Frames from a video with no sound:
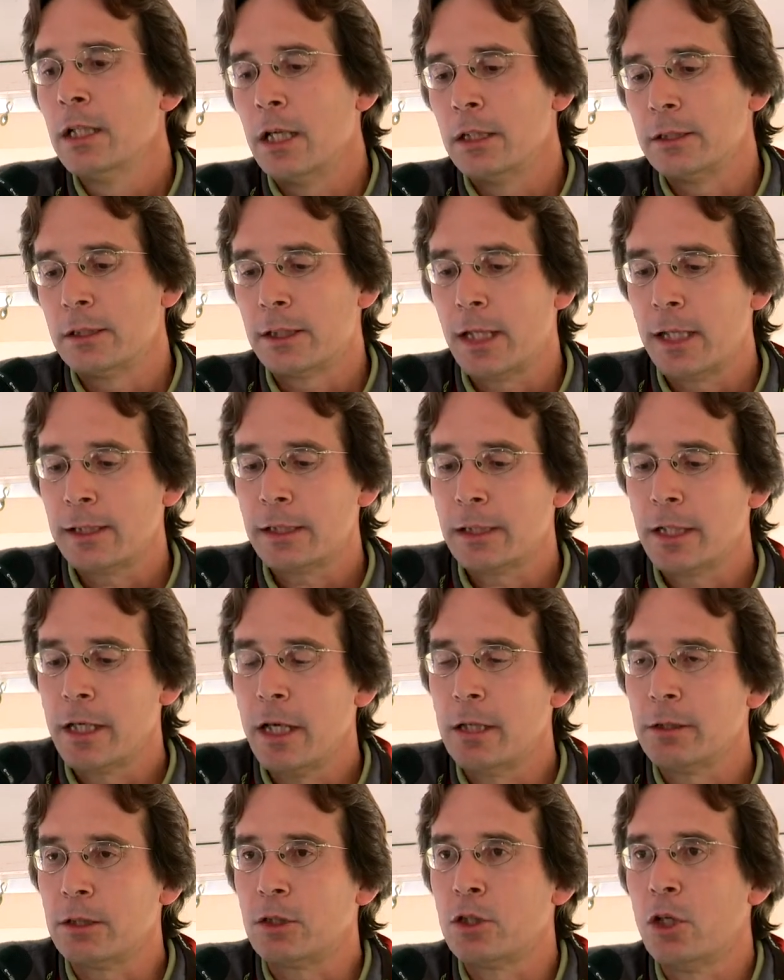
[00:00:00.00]

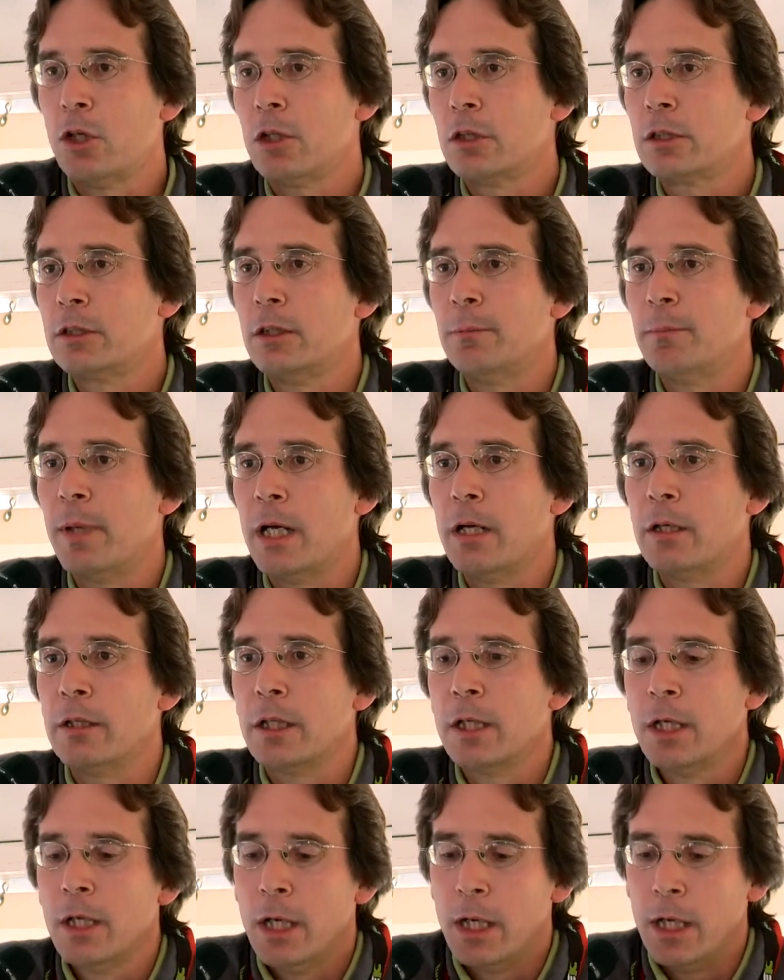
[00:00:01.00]
Saskia talked about
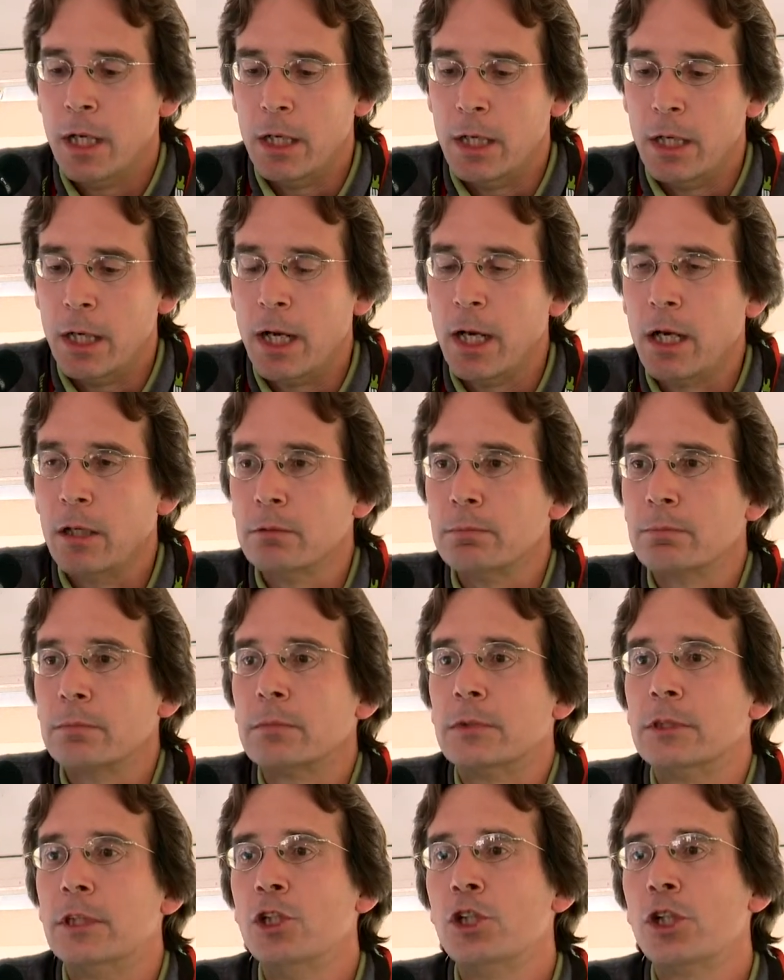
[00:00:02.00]
how
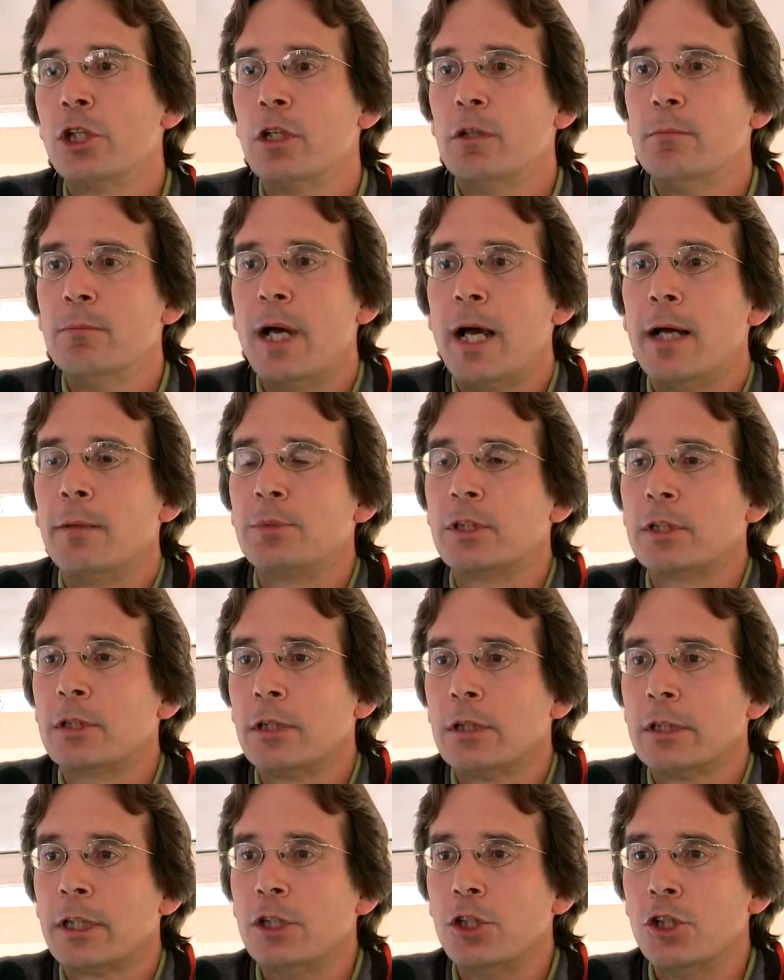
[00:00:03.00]
digital
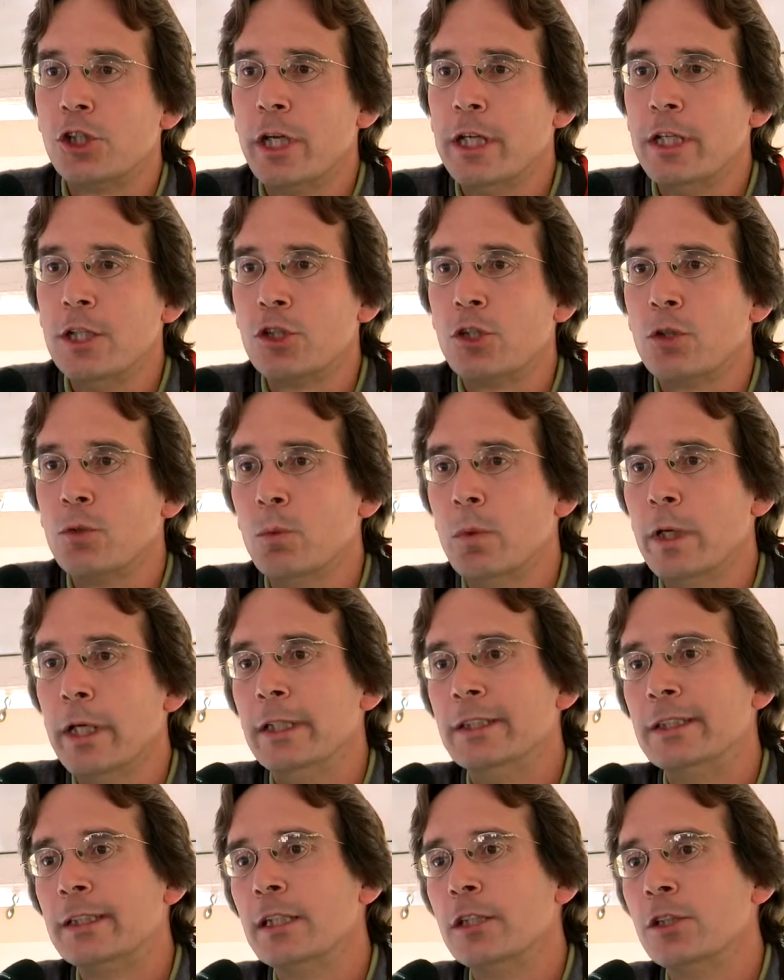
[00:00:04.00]
maps can change the
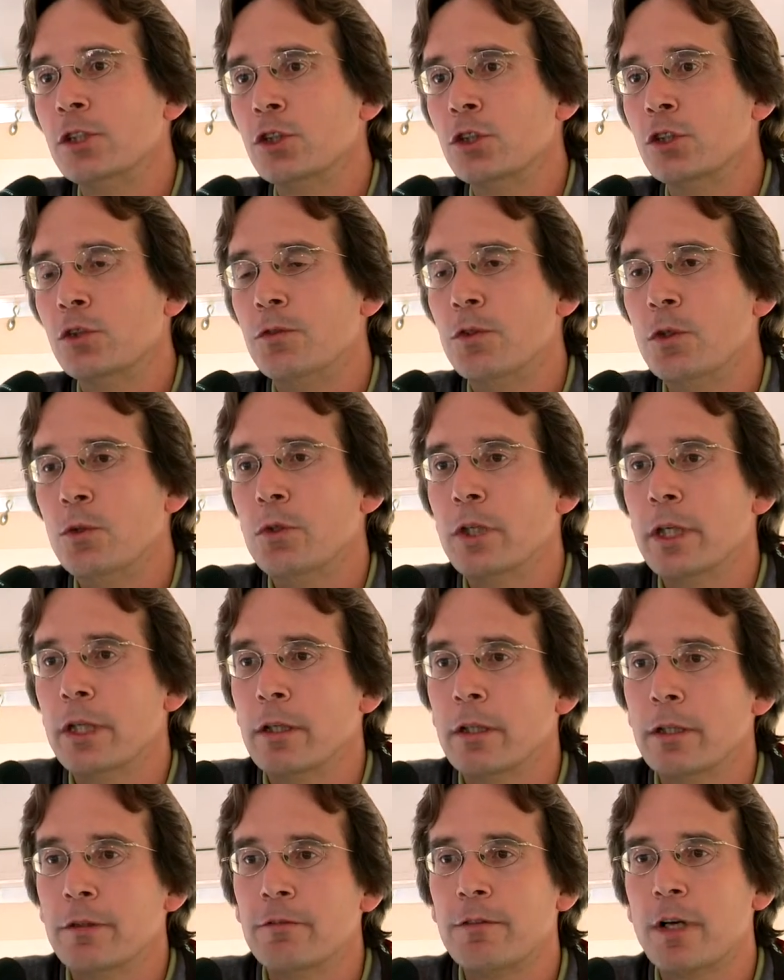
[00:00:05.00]
way citizens view their
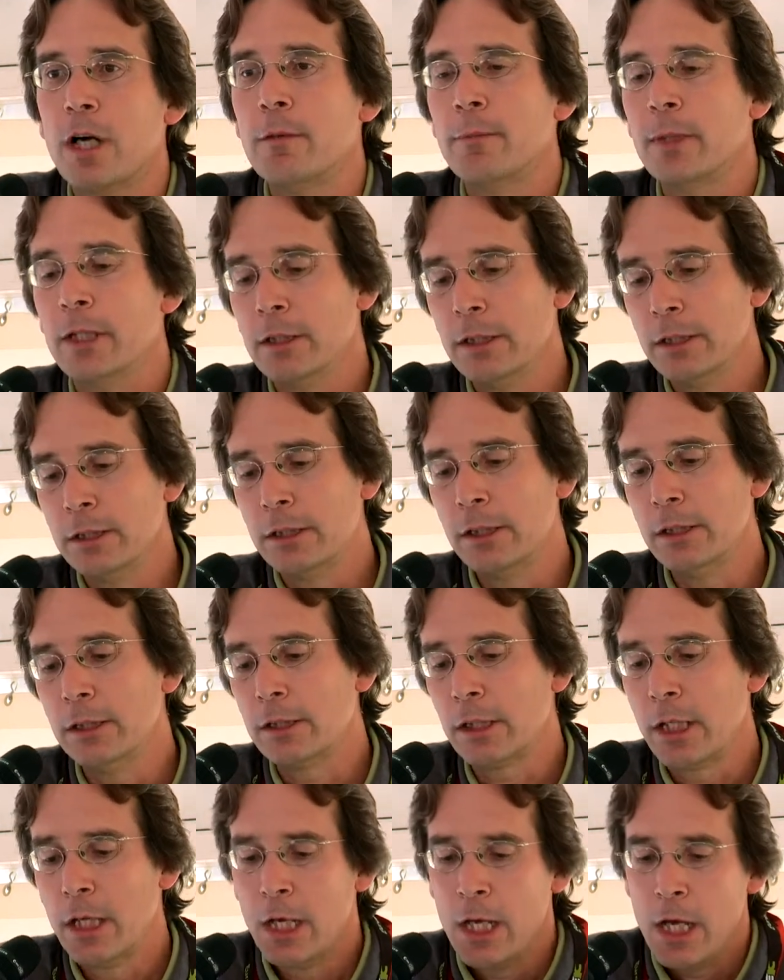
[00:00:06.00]
environment. This
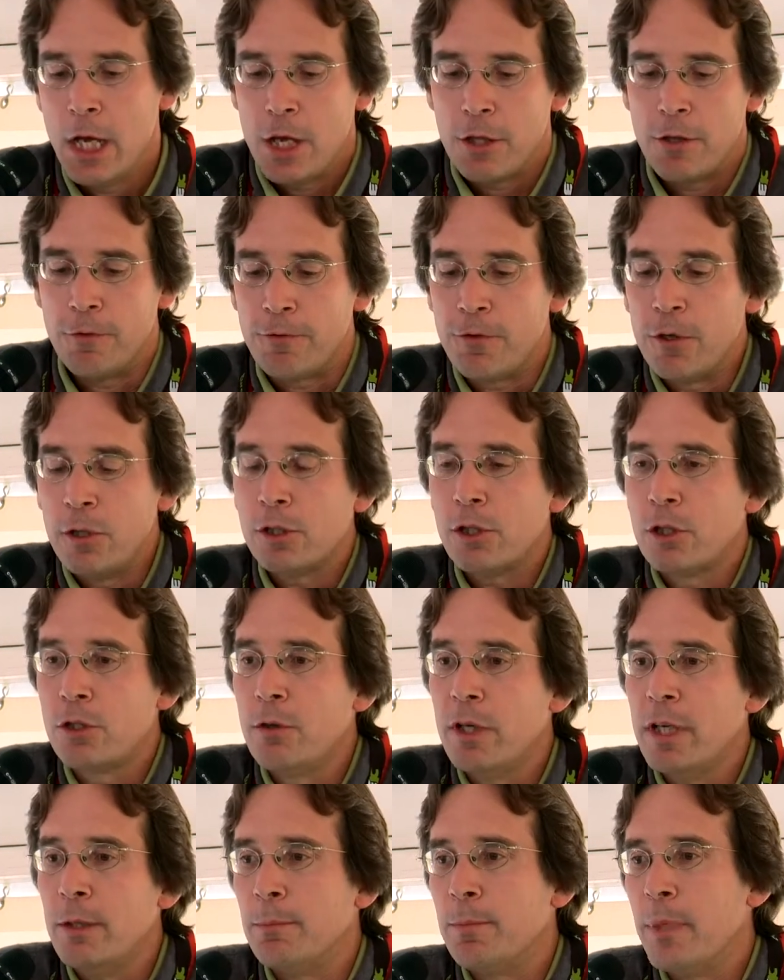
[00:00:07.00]
is the First
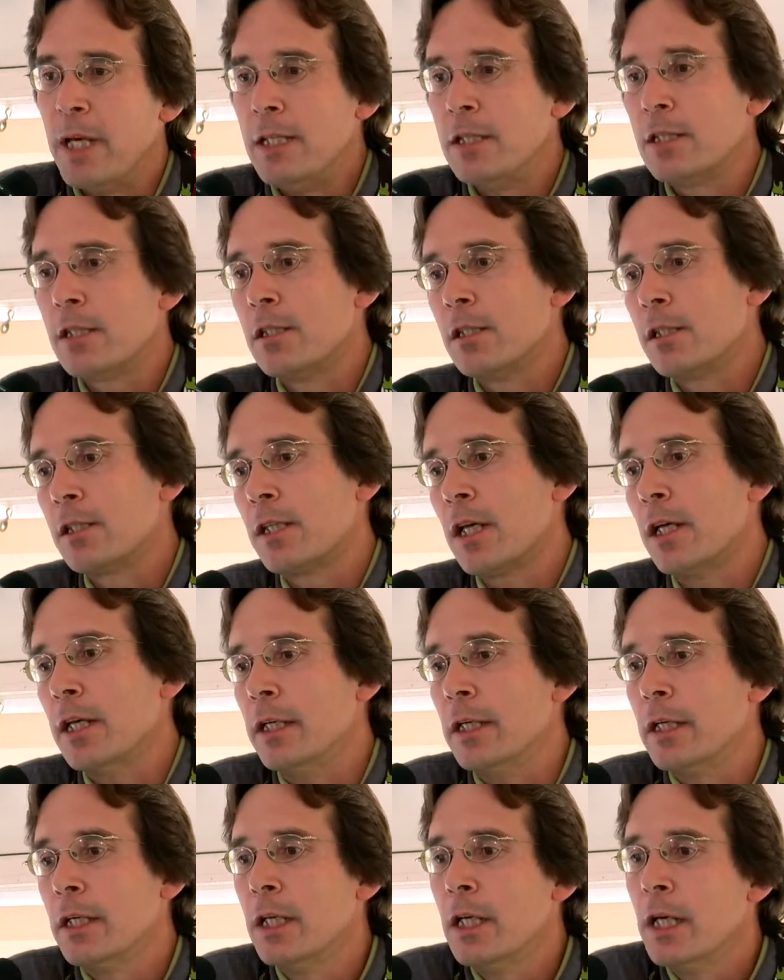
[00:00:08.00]
Street Basin
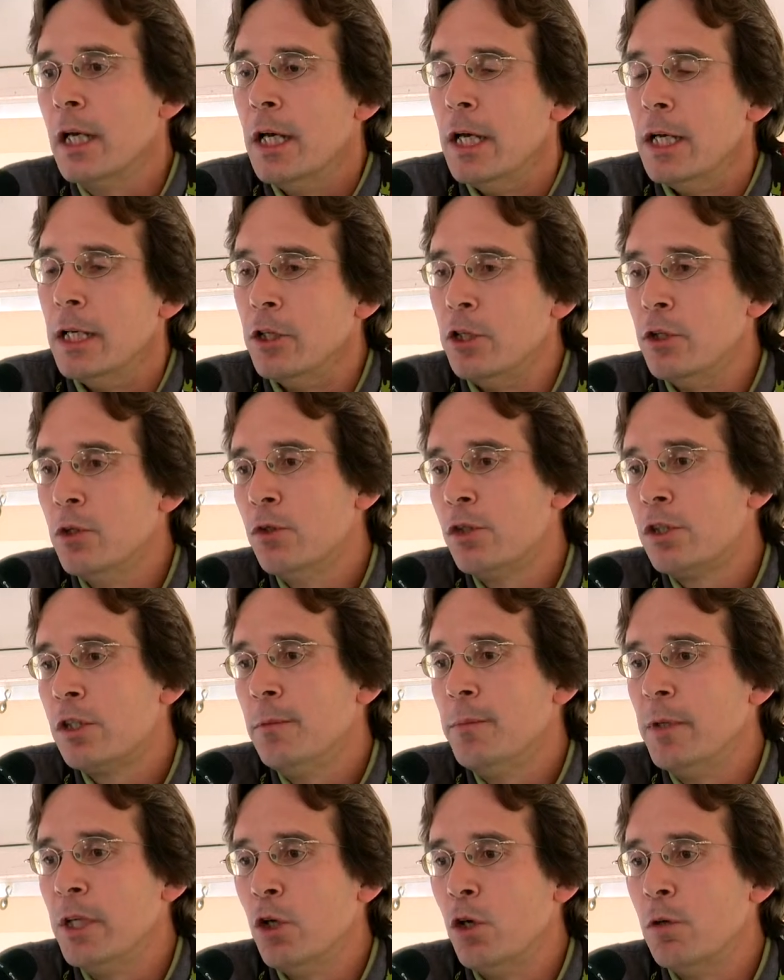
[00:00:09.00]
site. It used
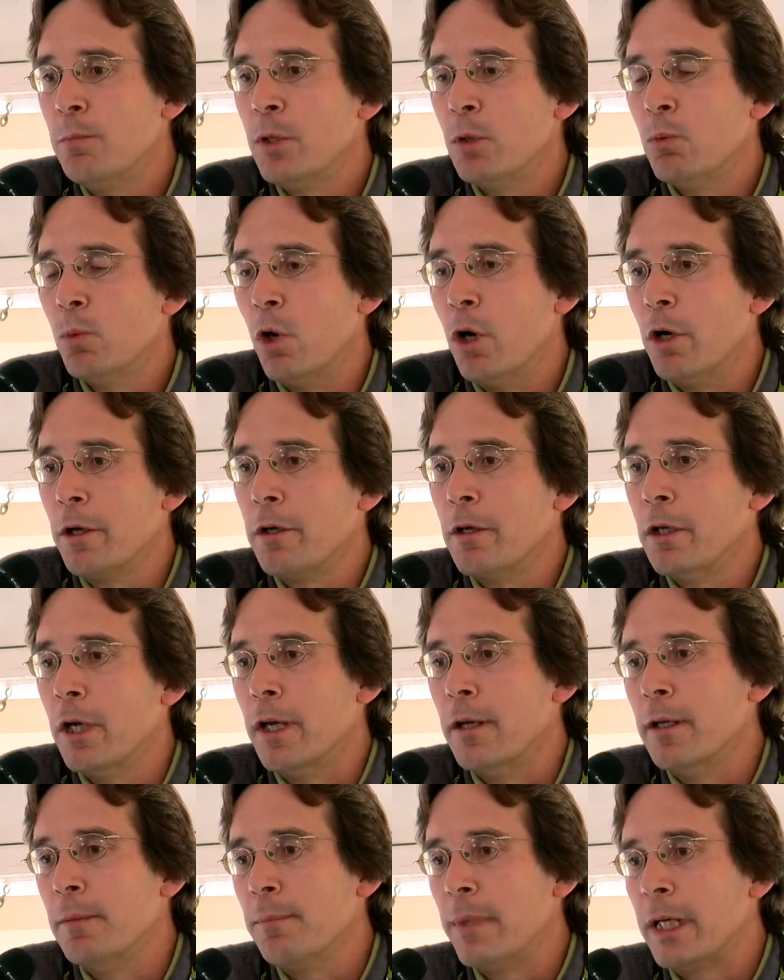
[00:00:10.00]
to be open water
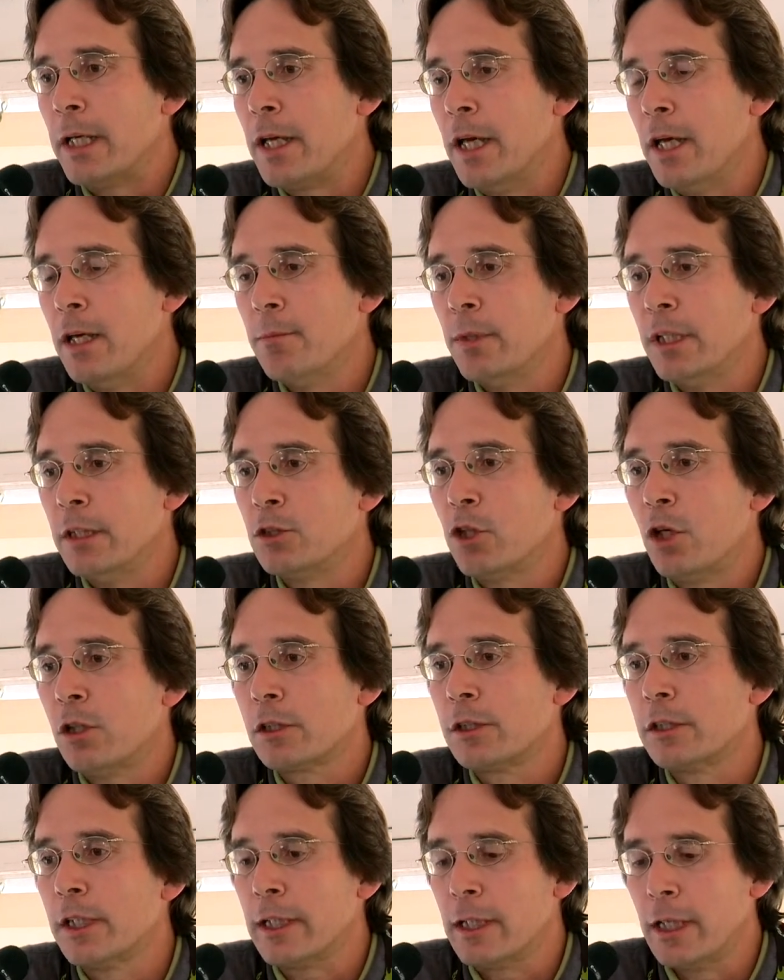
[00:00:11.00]
and it became a
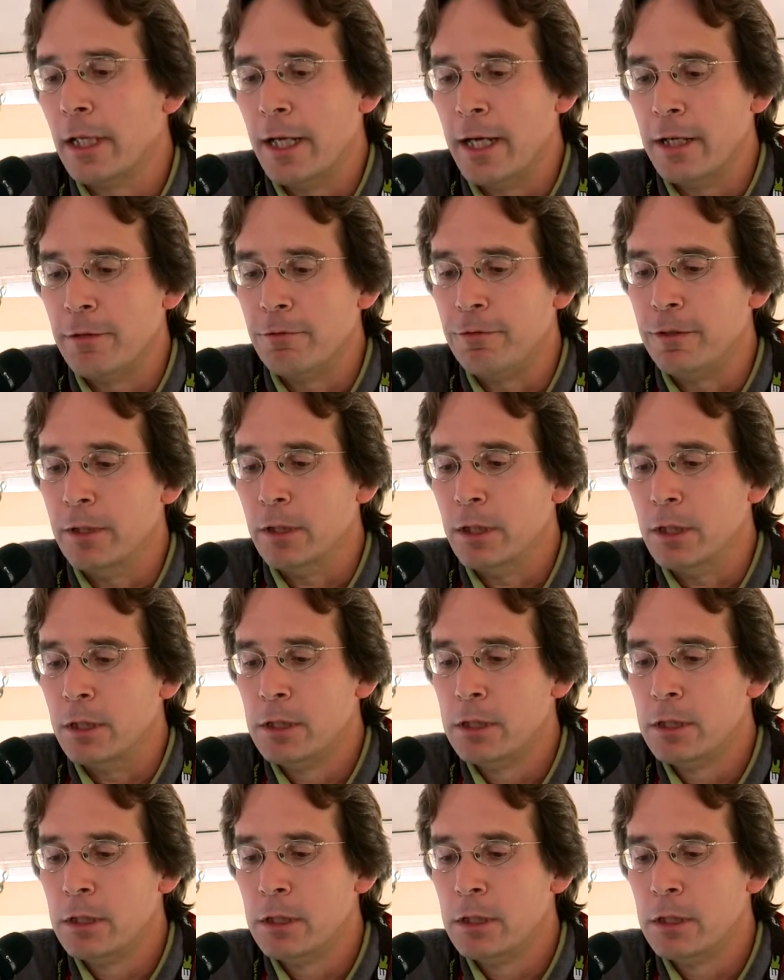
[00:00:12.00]
toxic landfill.